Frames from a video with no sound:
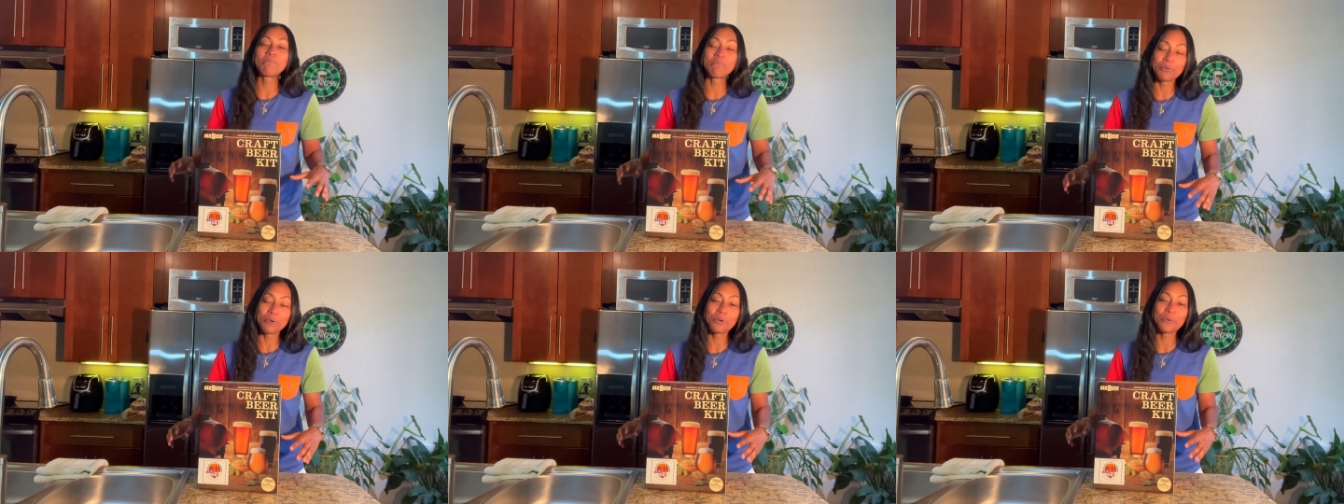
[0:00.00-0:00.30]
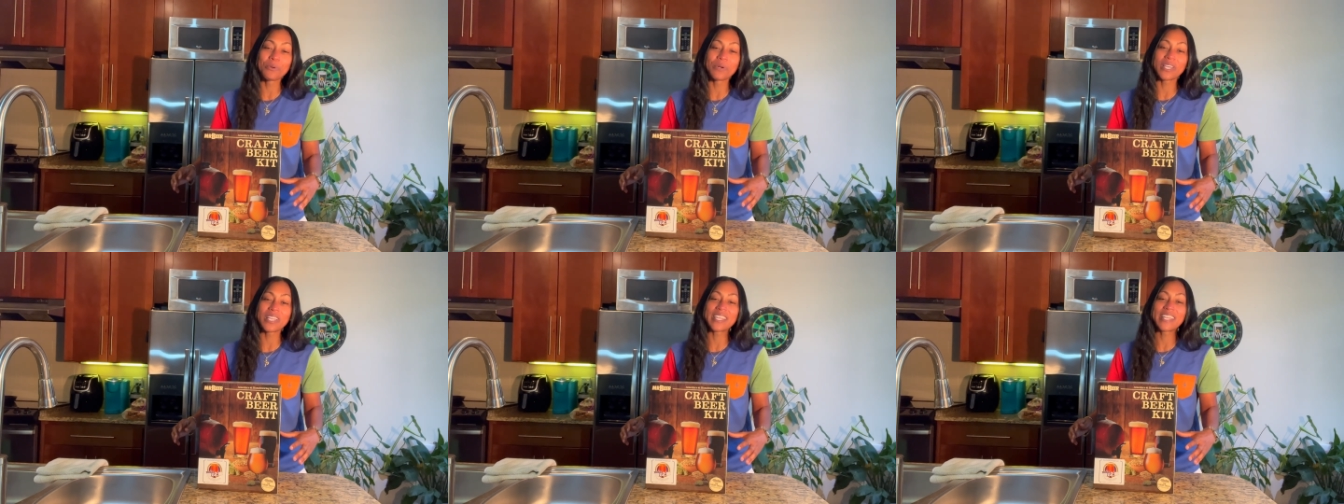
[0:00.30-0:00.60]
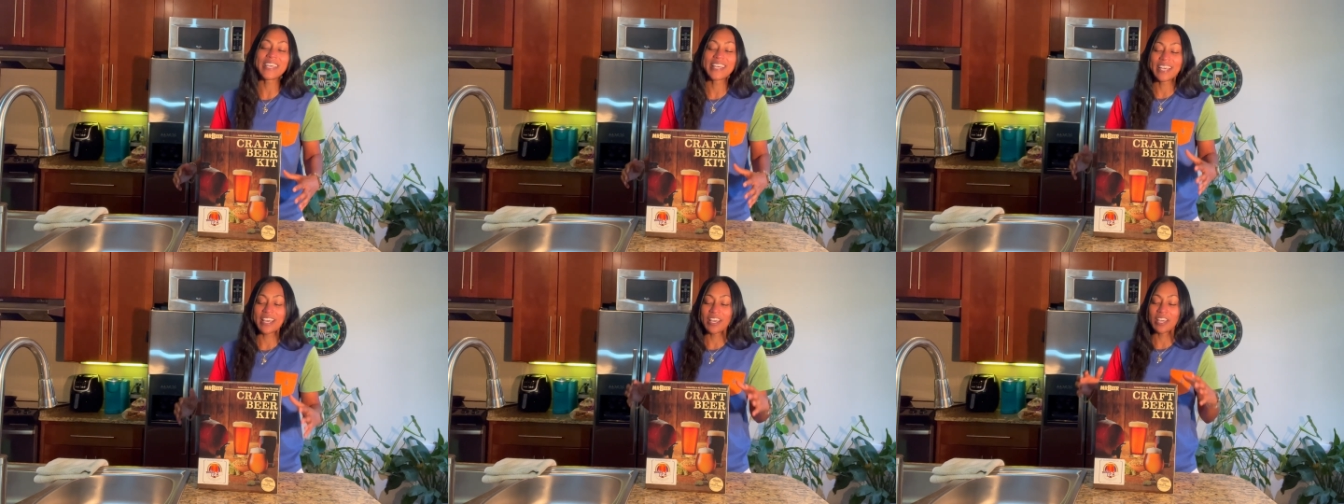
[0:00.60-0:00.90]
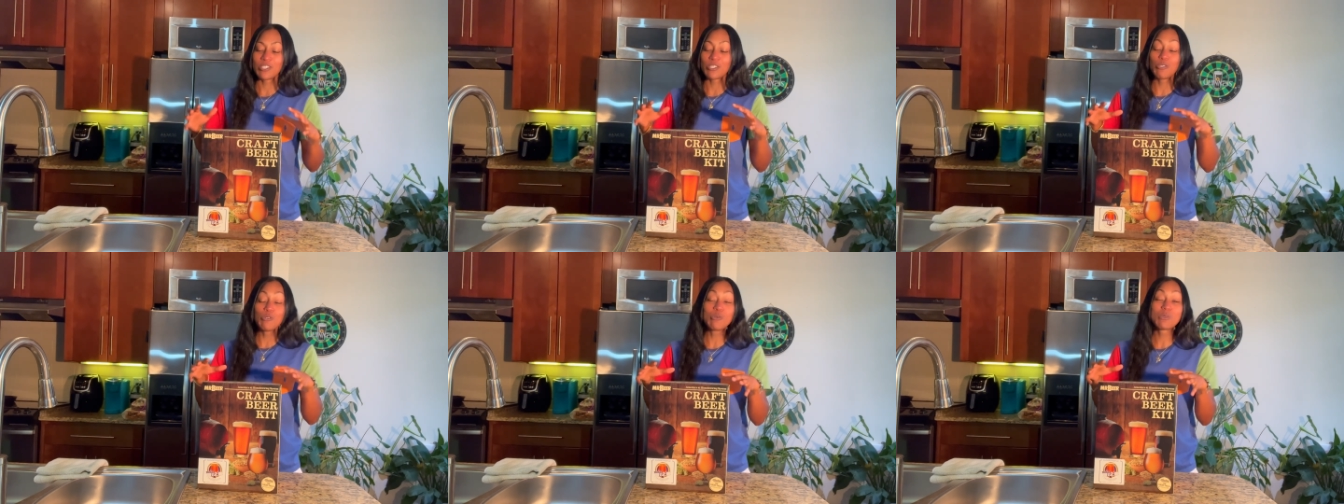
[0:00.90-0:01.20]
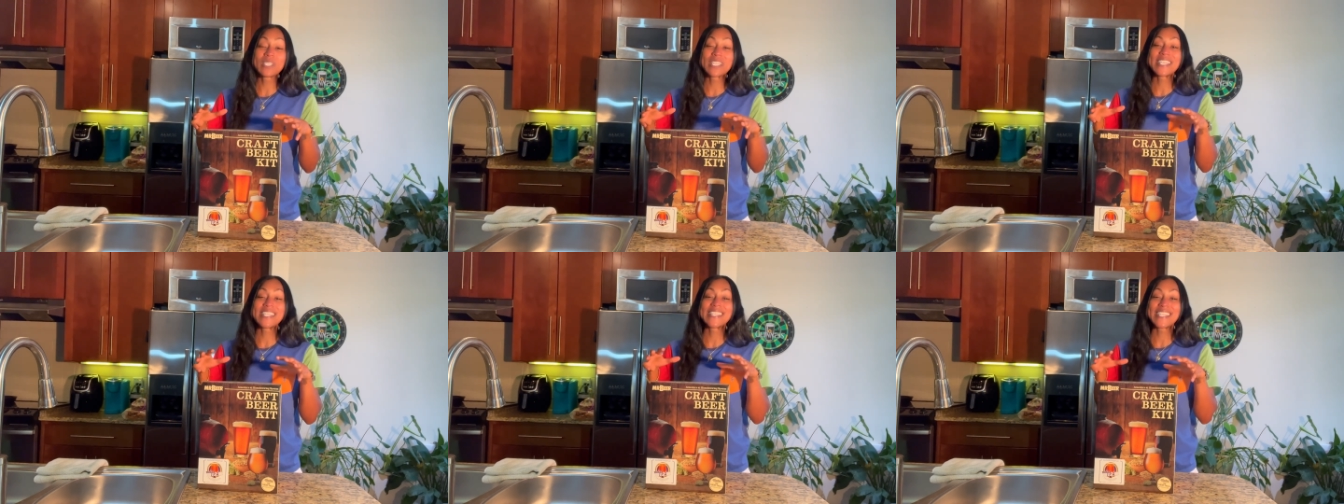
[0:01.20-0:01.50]
brewing
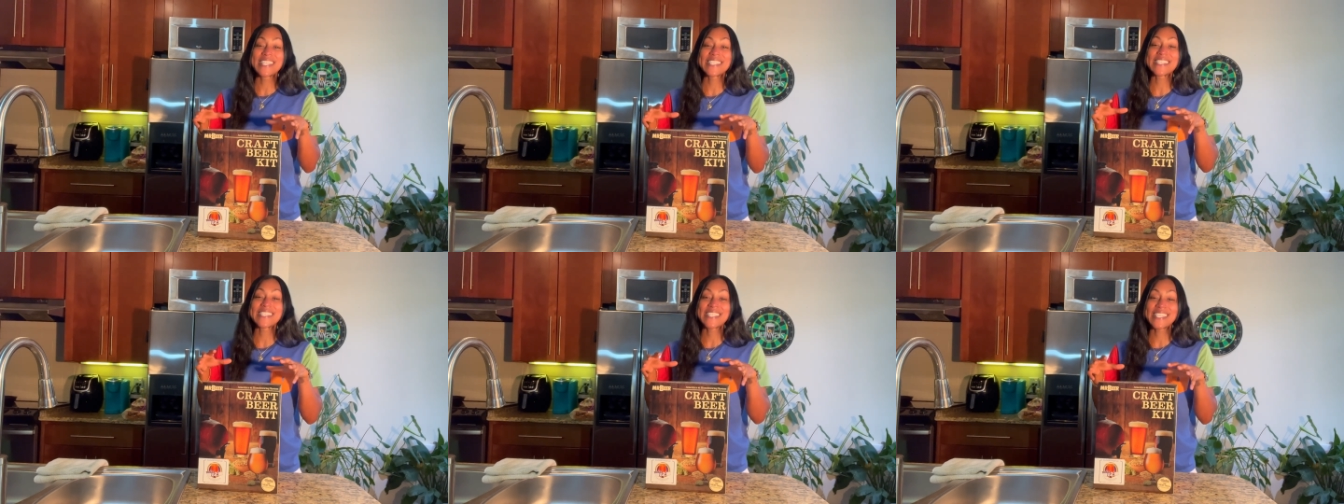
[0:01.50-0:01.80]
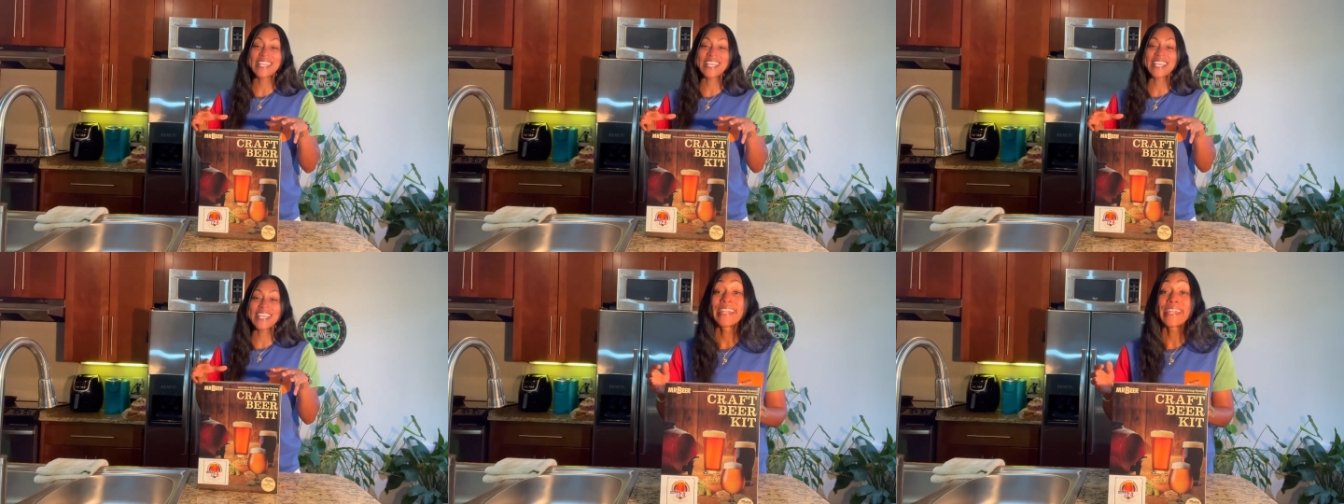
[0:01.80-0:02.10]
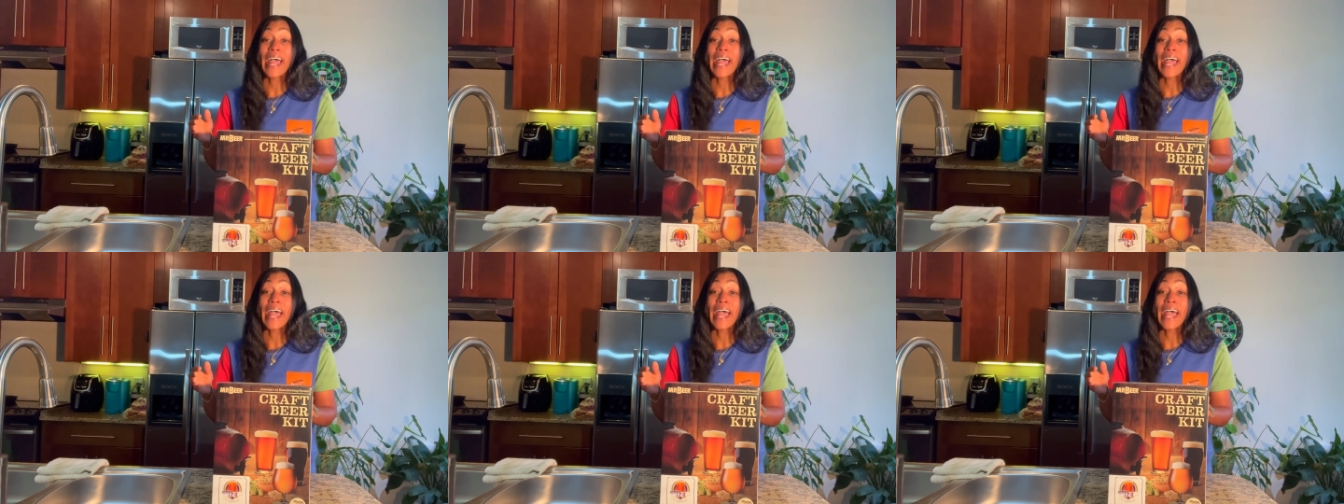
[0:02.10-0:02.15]
using this kit.